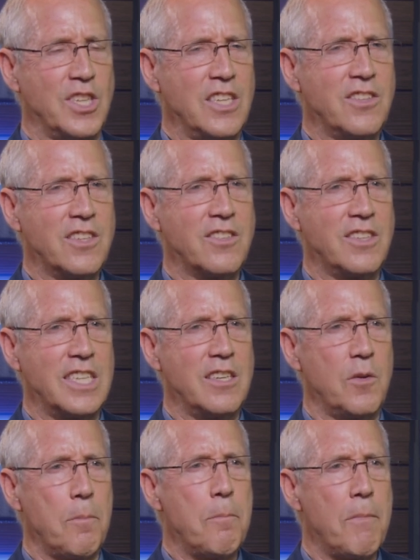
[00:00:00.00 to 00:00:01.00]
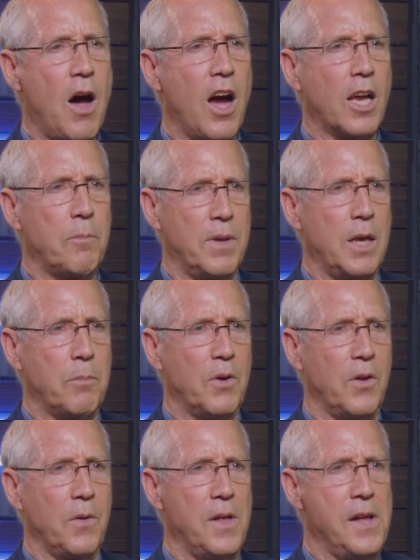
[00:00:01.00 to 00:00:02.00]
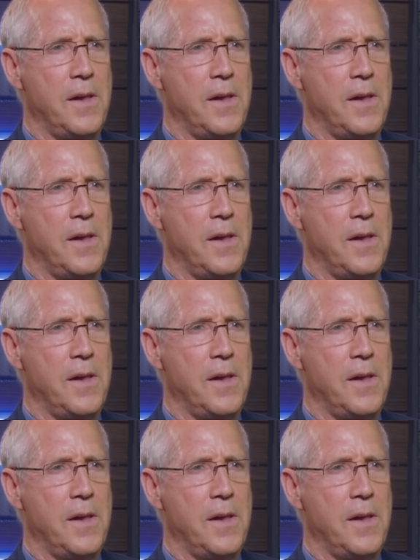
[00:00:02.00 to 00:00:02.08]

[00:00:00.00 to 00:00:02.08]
Jesus didn't mock people.